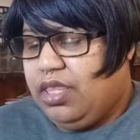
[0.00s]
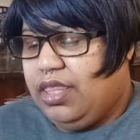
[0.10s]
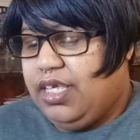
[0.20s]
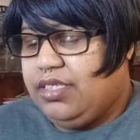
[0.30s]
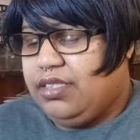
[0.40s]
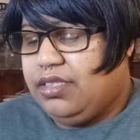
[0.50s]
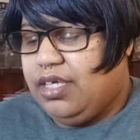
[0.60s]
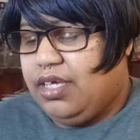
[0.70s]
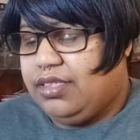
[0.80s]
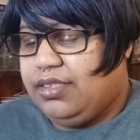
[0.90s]
this
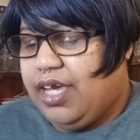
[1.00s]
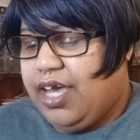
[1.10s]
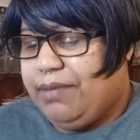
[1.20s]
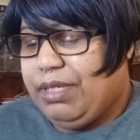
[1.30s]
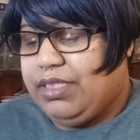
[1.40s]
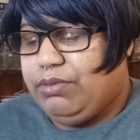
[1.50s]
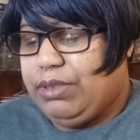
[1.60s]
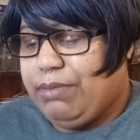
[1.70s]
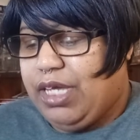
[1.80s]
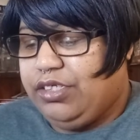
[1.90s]
time because it
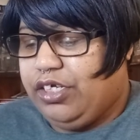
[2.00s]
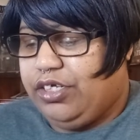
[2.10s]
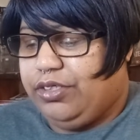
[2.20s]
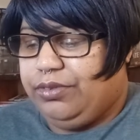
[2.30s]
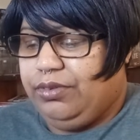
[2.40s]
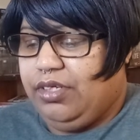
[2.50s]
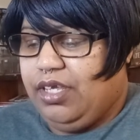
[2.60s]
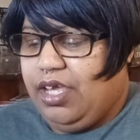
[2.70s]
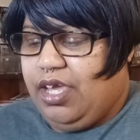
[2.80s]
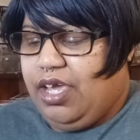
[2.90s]
was my turn.
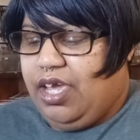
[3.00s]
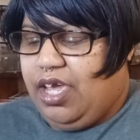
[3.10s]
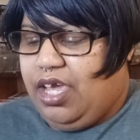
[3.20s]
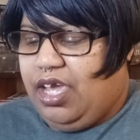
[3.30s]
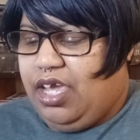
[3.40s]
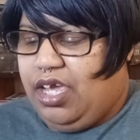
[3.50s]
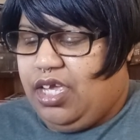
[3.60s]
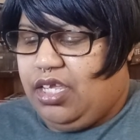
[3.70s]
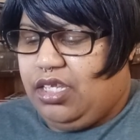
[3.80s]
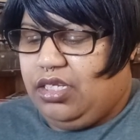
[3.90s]

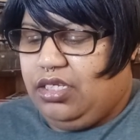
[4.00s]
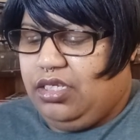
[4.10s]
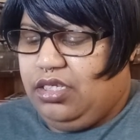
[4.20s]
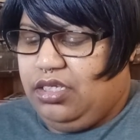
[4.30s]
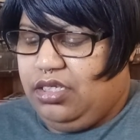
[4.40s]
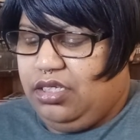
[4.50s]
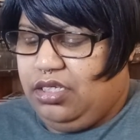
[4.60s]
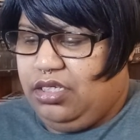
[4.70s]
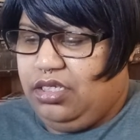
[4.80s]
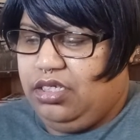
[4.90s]
And
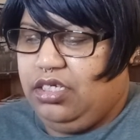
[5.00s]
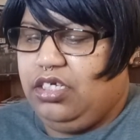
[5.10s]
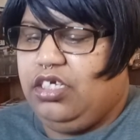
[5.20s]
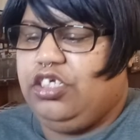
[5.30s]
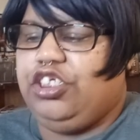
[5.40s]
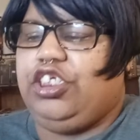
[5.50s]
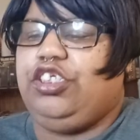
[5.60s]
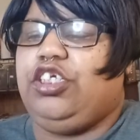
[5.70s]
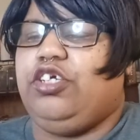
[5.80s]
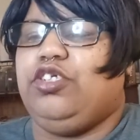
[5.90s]

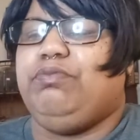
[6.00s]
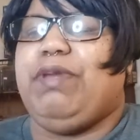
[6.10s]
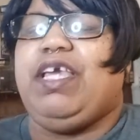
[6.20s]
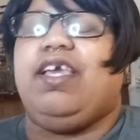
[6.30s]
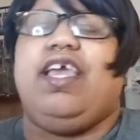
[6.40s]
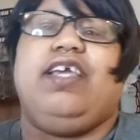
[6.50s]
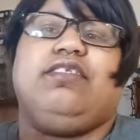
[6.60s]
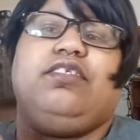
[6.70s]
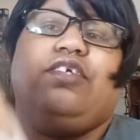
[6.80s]
she chose bacon, eggs, and